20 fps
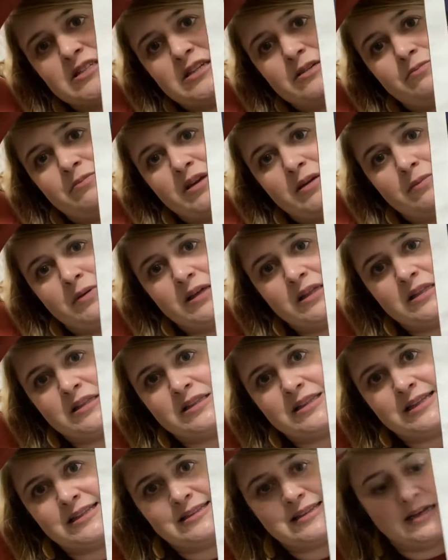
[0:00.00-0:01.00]
and maybe
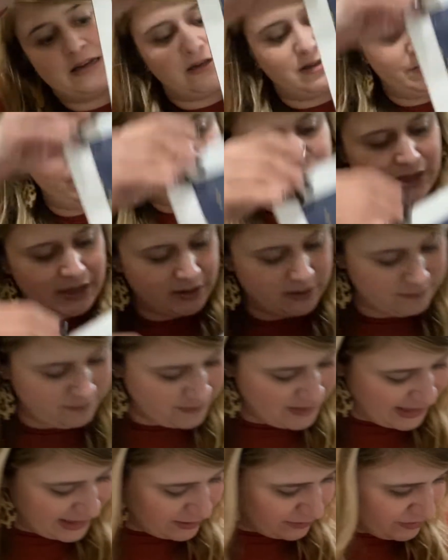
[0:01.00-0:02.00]
like down on the bottom.
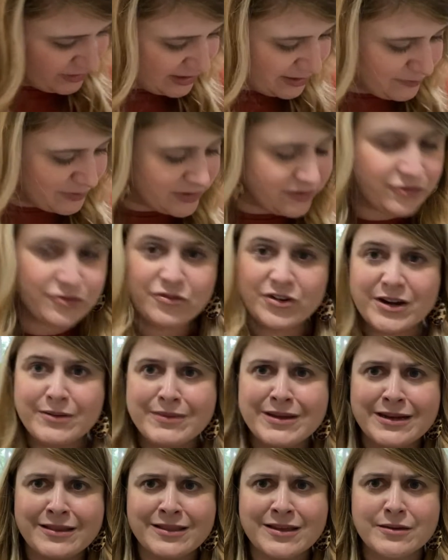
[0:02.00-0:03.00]
I don't think I'm going to frame
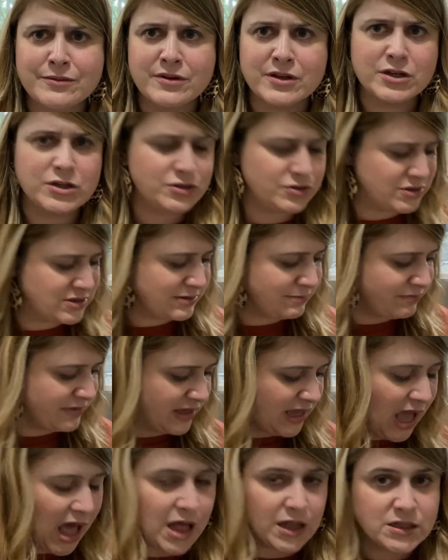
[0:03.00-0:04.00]
it. I think I'm going to do something
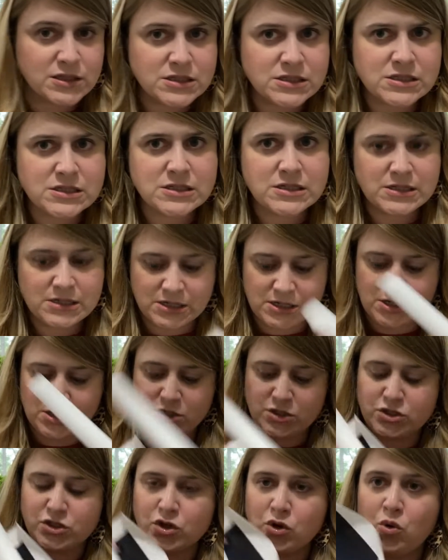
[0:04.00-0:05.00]
else
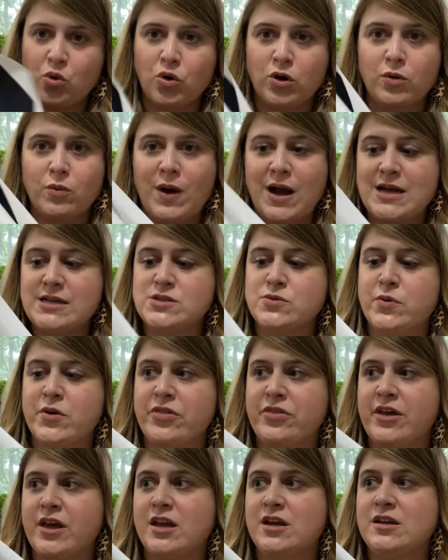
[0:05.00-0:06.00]
decor wise
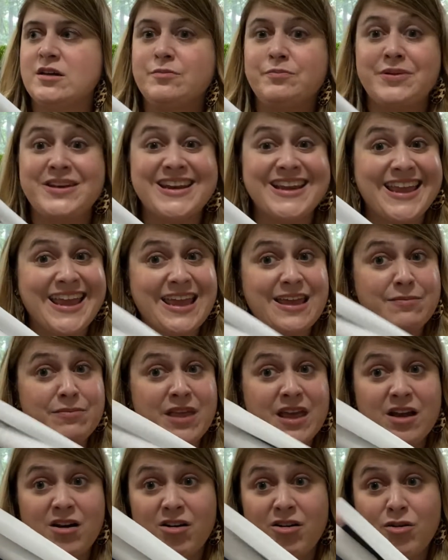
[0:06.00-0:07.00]
with it. But it came
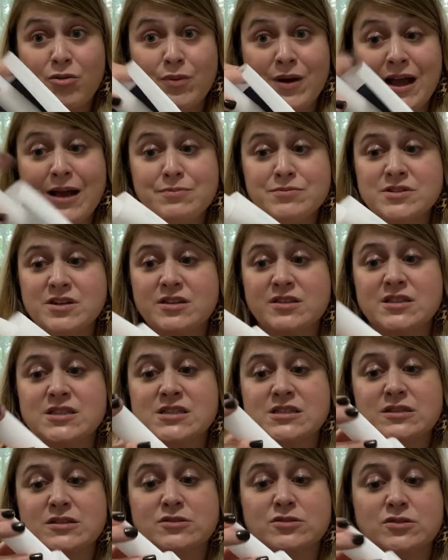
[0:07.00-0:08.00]
like all wrapped on
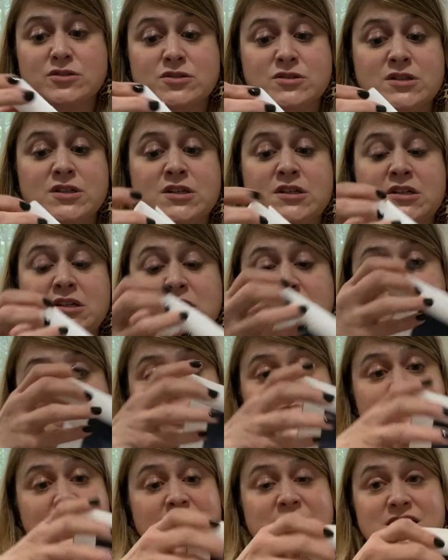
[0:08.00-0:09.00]
this little
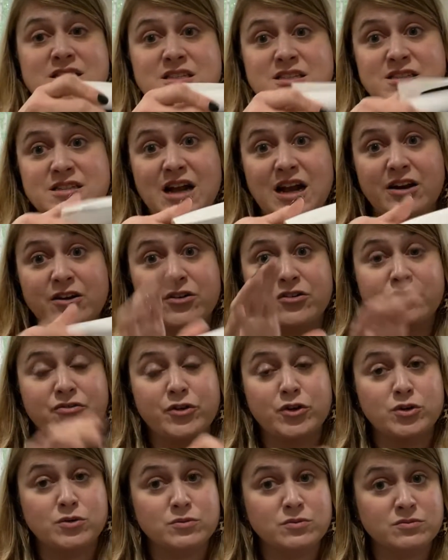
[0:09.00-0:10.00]
like
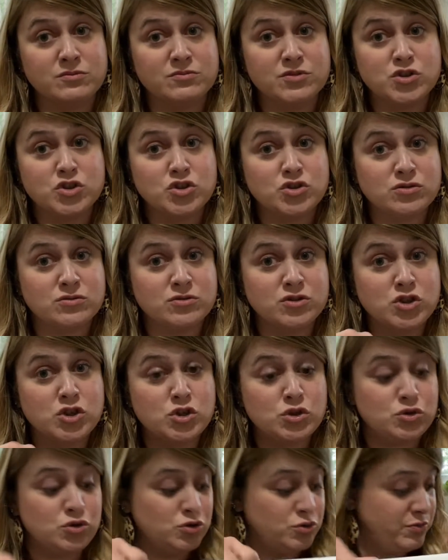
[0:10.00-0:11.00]
styrofoam
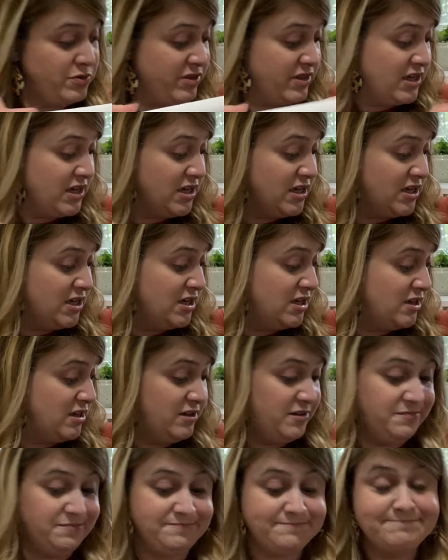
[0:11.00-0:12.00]
tube thing.